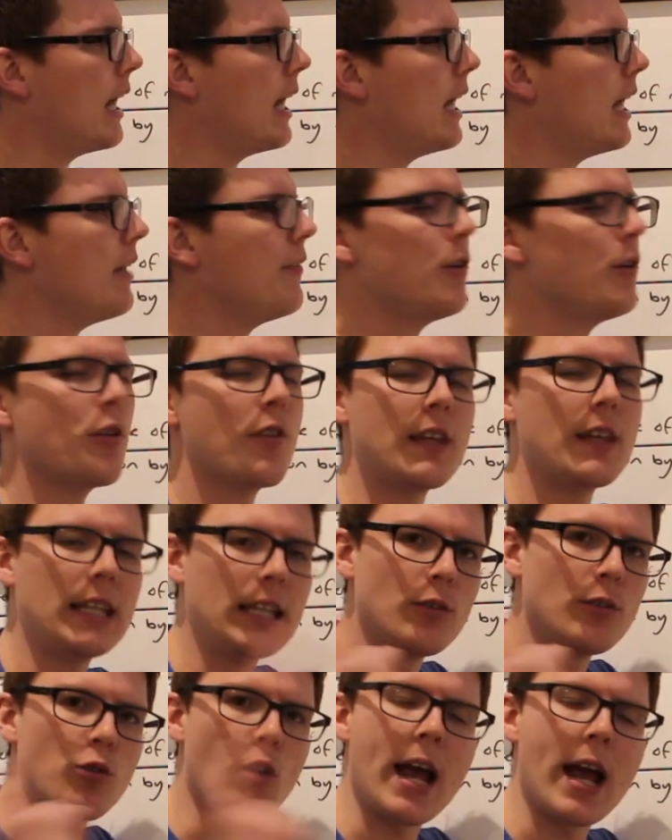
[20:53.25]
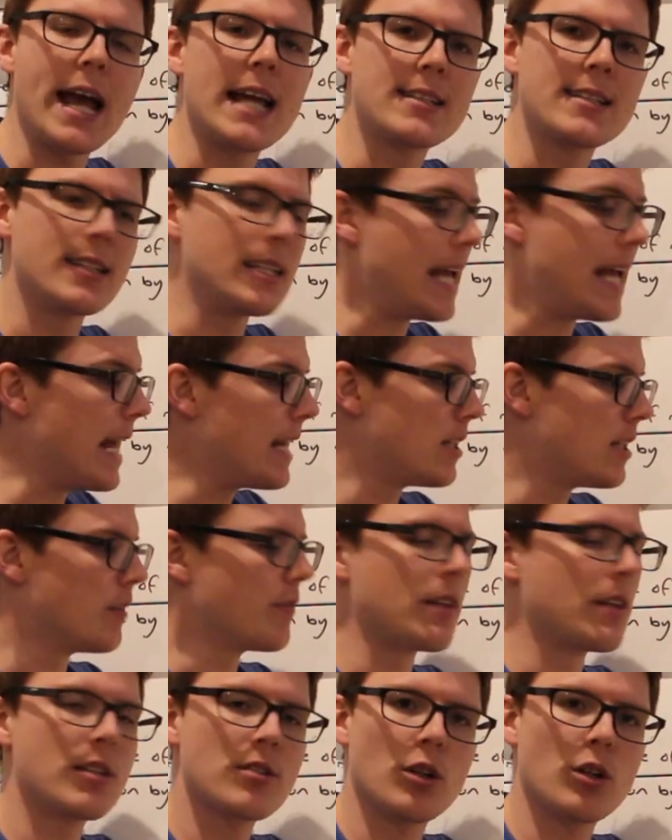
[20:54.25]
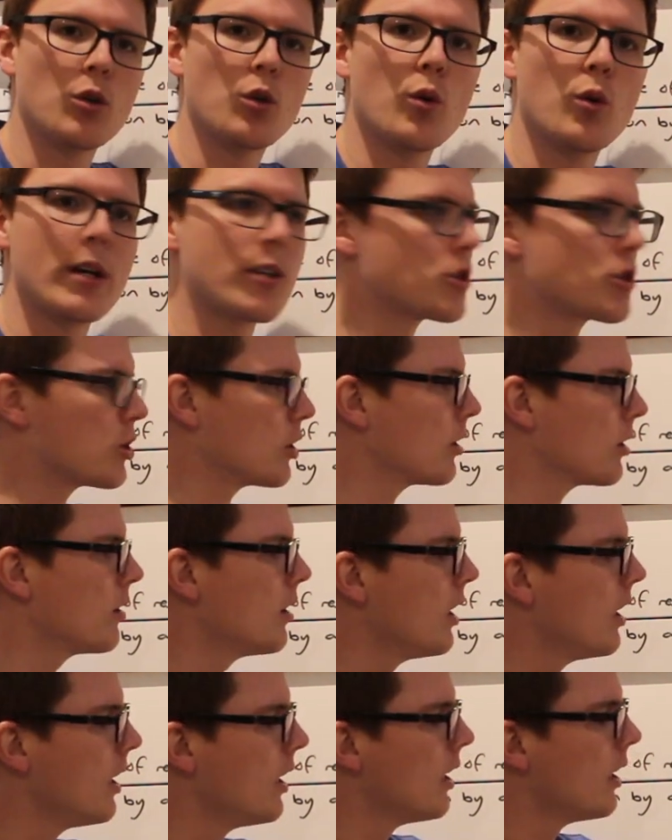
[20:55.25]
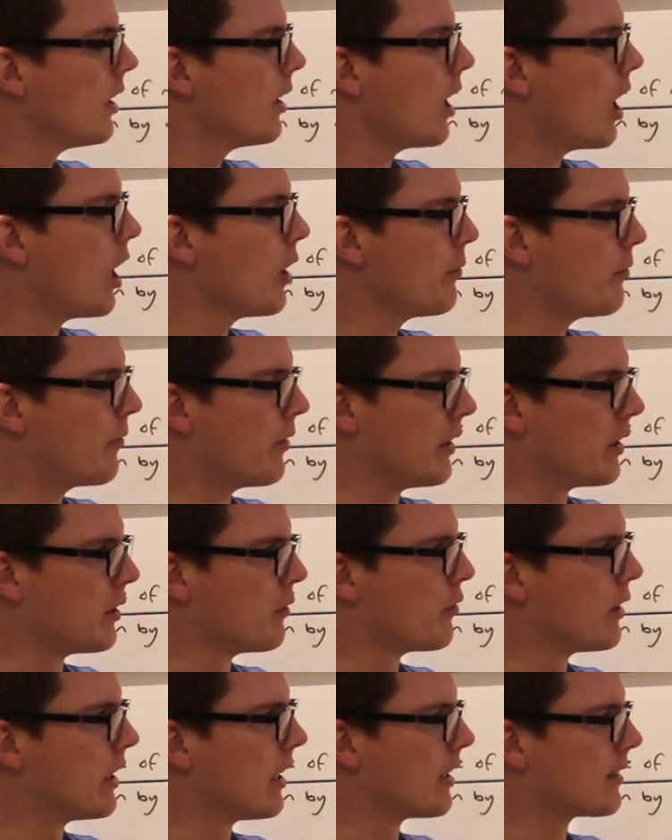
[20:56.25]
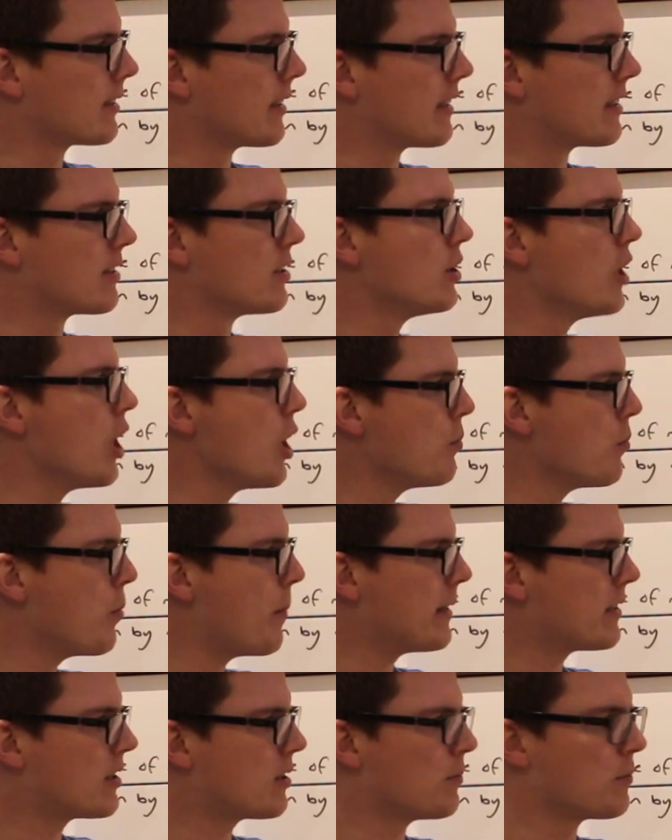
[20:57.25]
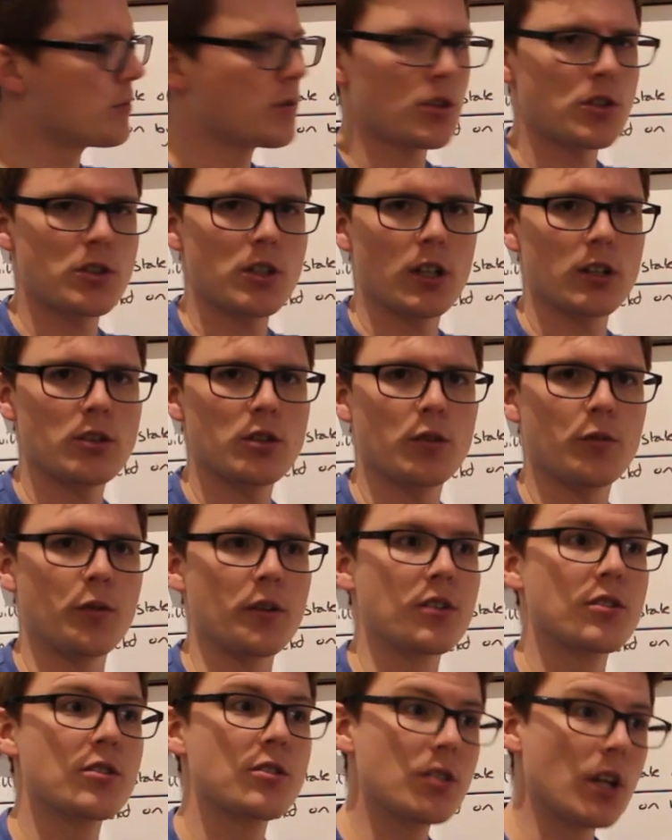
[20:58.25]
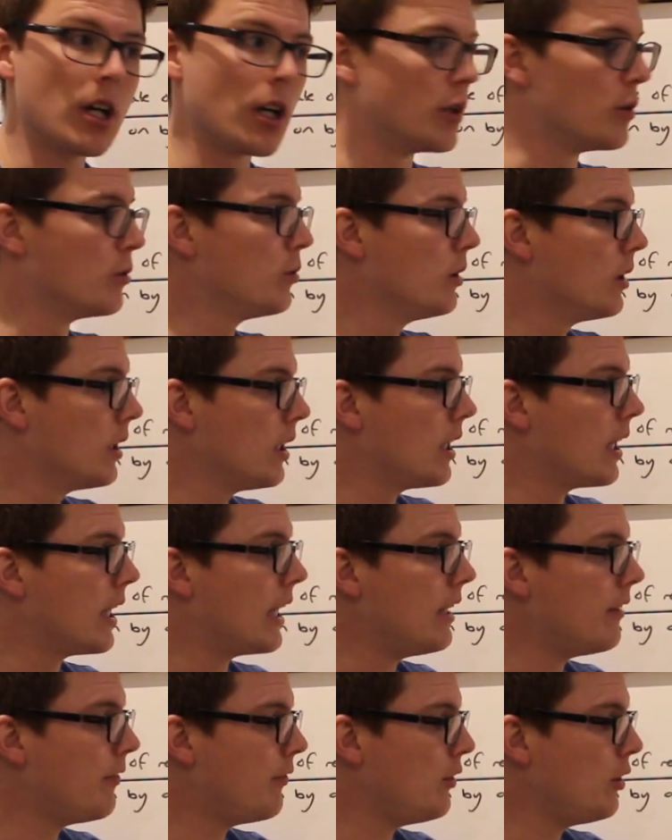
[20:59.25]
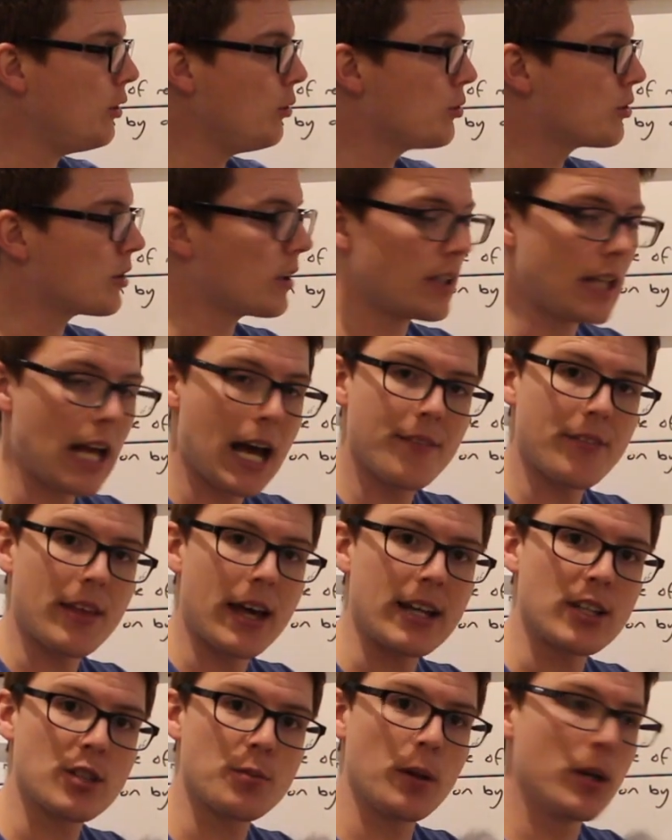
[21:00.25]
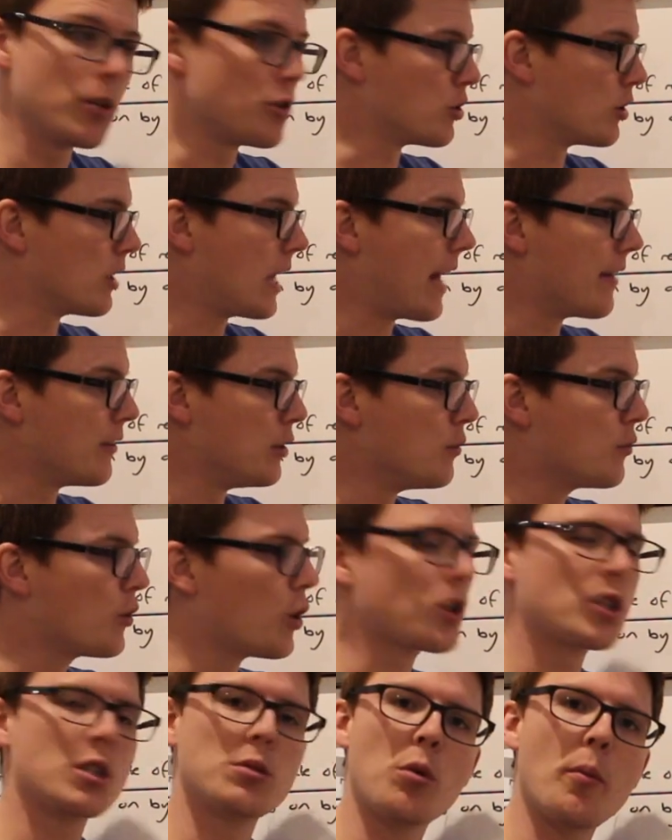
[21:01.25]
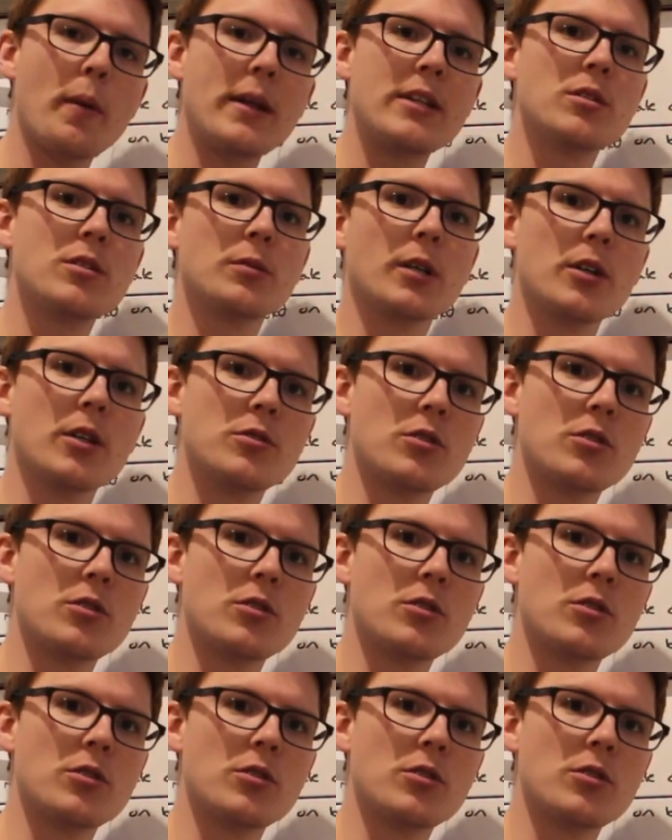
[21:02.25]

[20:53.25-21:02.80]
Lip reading: if you're thinking right ahead to the end of this whole question, hopefully you realise that there's no momentum to start off with. So, if you suddenly have that explosion and you've got a momentum going